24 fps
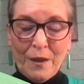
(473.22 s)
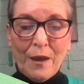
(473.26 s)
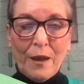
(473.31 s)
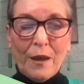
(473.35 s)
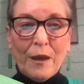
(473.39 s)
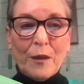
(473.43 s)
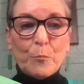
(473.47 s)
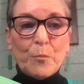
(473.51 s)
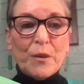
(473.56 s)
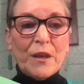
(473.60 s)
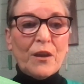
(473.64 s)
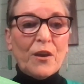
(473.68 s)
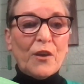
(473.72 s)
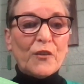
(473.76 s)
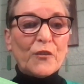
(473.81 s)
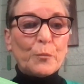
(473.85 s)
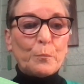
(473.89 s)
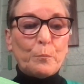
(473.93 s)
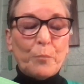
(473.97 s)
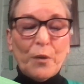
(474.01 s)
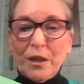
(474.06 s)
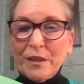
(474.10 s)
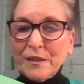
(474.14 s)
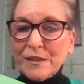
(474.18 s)
Because
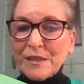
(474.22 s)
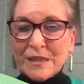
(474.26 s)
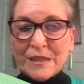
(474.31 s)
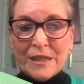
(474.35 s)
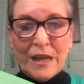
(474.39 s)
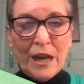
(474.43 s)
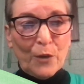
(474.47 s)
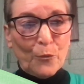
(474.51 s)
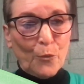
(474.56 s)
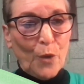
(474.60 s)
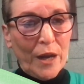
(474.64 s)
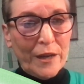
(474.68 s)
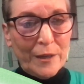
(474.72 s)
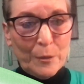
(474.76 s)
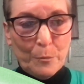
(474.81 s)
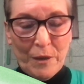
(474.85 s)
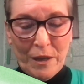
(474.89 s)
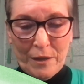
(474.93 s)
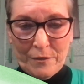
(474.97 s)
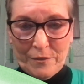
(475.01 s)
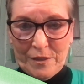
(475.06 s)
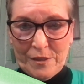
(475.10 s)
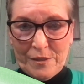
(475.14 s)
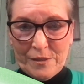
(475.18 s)
Bud did not write
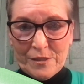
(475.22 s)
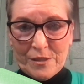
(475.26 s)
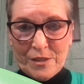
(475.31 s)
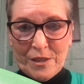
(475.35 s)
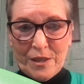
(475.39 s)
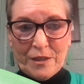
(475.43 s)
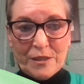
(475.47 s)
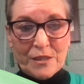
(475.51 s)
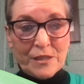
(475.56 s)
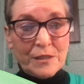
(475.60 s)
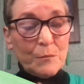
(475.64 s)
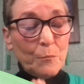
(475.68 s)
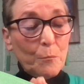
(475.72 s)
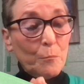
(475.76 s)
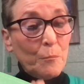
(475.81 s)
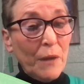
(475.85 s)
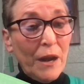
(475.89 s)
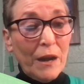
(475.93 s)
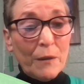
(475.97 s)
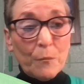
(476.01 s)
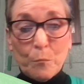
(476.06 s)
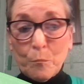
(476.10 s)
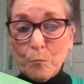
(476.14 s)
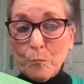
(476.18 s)
about these things.
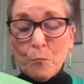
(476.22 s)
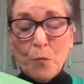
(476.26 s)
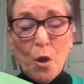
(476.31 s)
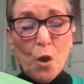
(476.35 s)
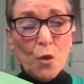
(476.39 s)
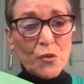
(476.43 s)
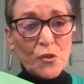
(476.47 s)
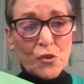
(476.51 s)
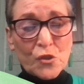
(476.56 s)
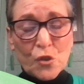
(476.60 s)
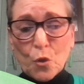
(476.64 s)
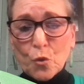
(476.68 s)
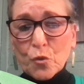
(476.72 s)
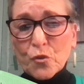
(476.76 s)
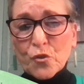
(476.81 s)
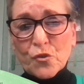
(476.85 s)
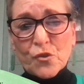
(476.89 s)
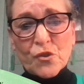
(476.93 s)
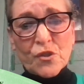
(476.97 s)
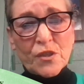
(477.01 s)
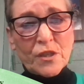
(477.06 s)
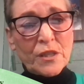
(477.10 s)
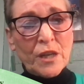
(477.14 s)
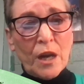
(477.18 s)
Most soldiers
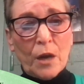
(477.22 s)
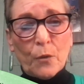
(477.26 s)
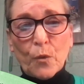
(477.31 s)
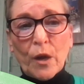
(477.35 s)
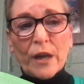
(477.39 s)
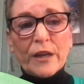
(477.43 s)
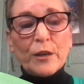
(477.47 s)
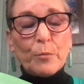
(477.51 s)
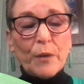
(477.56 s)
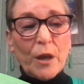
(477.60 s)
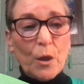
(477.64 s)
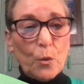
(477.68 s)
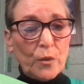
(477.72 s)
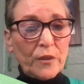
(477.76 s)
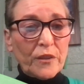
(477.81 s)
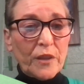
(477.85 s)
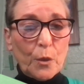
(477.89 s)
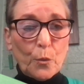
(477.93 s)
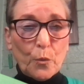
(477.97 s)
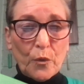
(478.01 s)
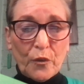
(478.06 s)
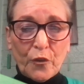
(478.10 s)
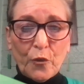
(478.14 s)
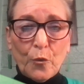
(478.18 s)
did not write about what they
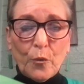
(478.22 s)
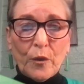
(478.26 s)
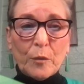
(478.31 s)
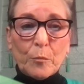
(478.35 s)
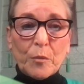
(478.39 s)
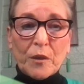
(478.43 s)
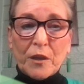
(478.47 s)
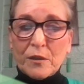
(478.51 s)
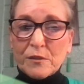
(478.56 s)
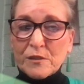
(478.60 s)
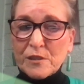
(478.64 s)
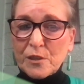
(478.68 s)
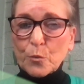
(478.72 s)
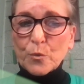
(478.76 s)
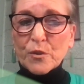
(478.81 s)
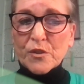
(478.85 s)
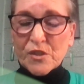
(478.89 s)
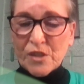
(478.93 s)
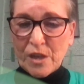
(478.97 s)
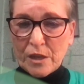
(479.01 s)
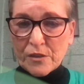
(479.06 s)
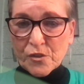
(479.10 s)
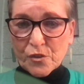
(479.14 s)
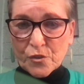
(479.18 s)
were doing because they were
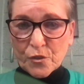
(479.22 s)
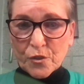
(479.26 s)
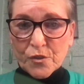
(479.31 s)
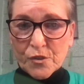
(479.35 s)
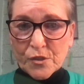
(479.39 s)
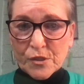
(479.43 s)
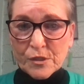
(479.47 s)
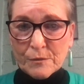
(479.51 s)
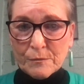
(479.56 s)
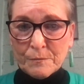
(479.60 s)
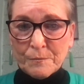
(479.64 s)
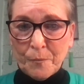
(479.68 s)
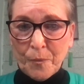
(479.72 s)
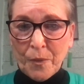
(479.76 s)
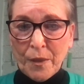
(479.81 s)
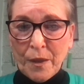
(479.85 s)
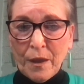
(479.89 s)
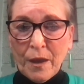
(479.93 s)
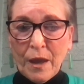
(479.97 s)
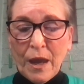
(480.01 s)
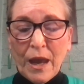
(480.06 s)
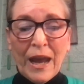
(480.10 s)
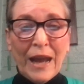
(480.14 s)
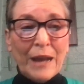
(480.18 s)
censors.
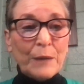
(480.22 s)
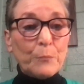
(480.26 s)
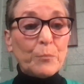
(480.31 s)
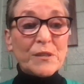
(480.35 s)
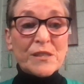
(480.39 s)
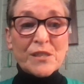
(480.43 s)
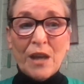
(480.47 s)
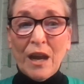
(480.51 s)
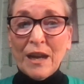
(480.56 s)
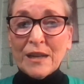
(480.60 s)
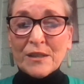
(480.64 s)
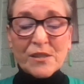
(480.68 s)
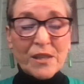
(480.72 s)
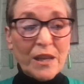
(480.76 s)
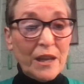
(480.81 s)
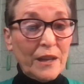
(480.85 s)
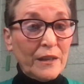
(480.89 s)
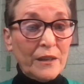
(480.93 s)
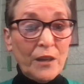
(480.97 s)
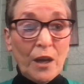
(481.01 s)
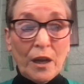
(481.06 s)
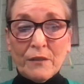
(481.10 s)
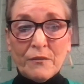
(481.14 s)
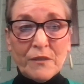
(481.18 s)
And besides that,
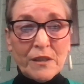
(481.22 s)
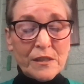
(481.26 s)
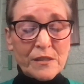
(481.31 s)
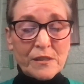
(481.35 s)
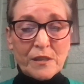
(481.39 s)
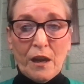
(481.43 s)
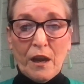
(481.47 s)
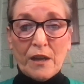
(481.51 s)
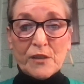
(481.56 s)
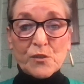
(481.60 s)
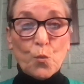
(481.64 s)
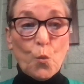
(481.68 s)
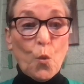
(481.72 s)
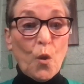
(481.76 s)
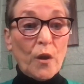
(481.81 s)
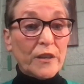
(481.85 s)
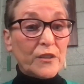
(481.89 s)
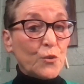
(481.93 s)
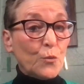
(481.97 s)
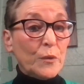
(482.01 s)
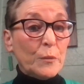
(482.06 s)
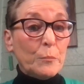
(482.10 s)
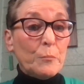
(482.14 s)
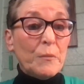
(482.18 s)
none of these guys wanted
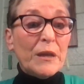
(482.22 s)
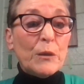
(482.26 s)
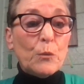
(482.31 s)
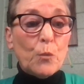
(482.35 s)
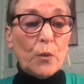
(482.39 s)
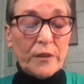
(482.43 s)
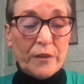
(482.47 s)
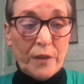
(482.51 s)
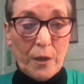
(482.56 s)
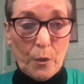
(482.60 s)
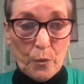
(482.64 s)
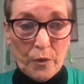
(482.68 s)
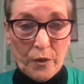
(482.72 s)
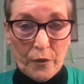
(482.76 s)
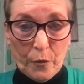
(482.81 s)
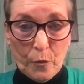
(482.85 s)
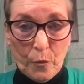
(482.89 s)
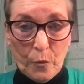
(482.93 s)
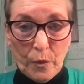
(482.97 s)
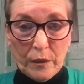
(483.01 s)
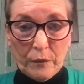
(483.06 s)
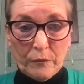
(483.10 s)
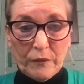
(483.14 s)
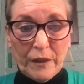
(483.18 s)
to admit what they were
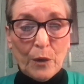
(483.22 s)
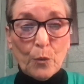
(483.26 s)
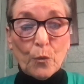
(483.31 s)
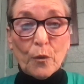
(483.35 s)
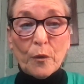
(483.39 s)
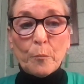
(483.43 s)
doing. They were